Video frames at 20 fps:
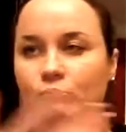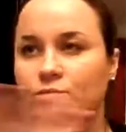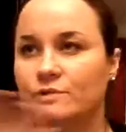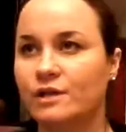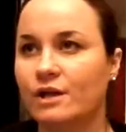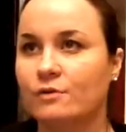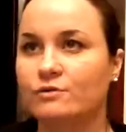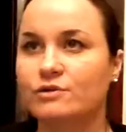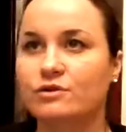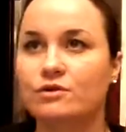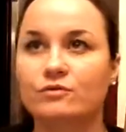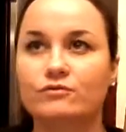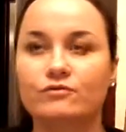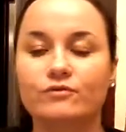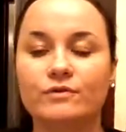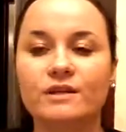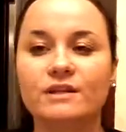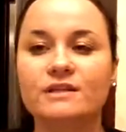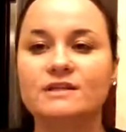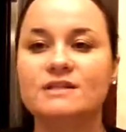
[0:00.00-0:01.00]
you could
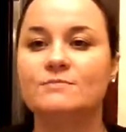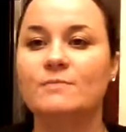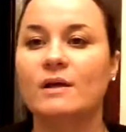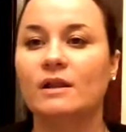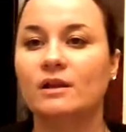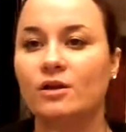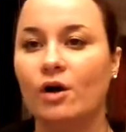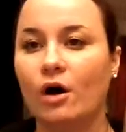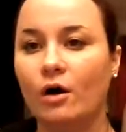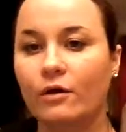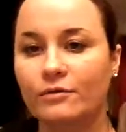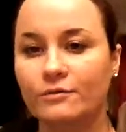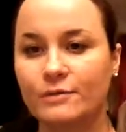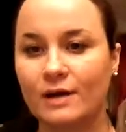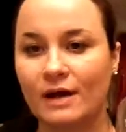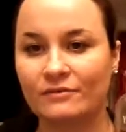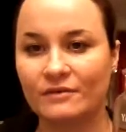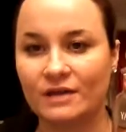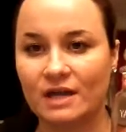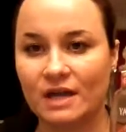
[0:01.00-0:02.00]
really smell it all
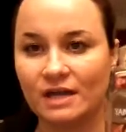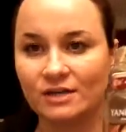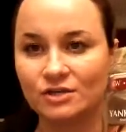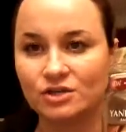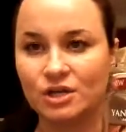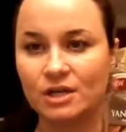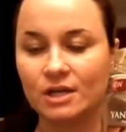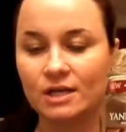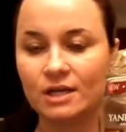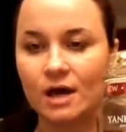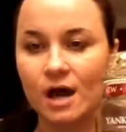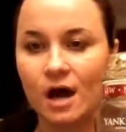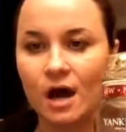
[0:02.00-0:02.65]
throughout the kitchen.